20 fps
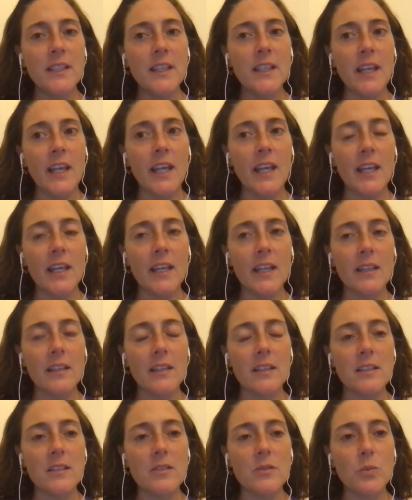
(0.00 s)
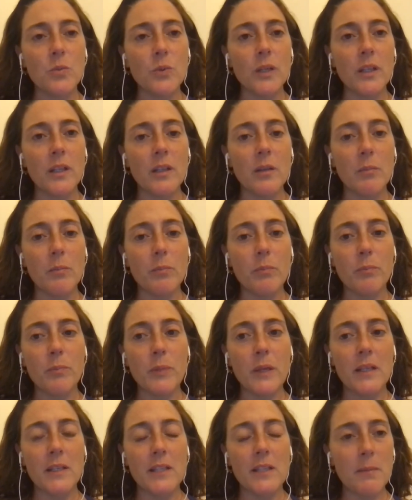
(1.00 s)
And when the
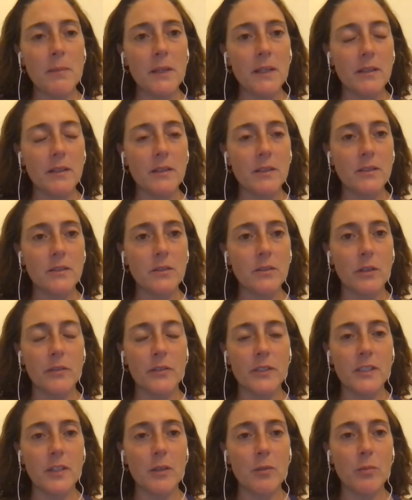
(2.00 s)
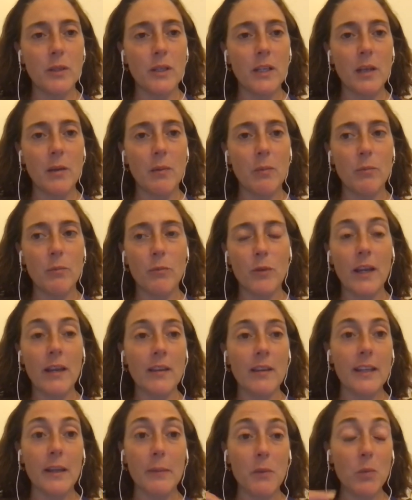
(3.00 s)
pandemic all of a sudden became
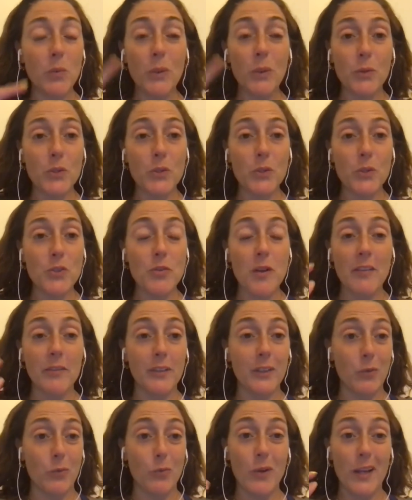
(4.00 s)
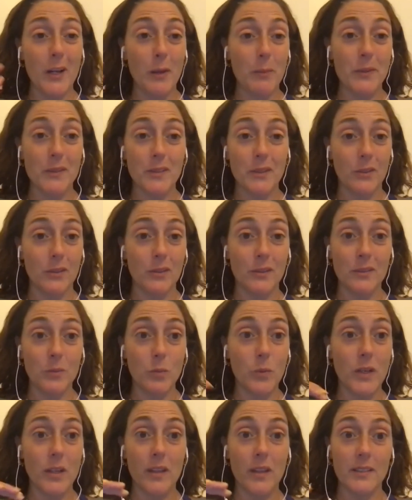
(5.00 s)
reality, I mean, we were traveling right up until
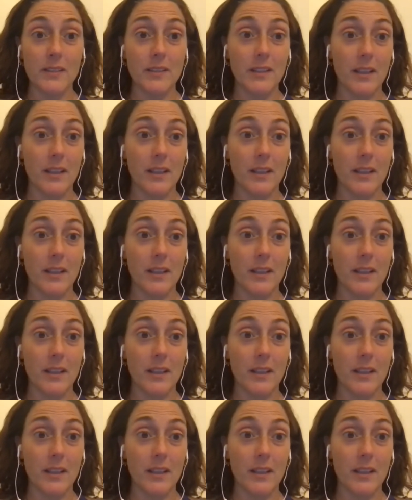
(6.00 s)
when they said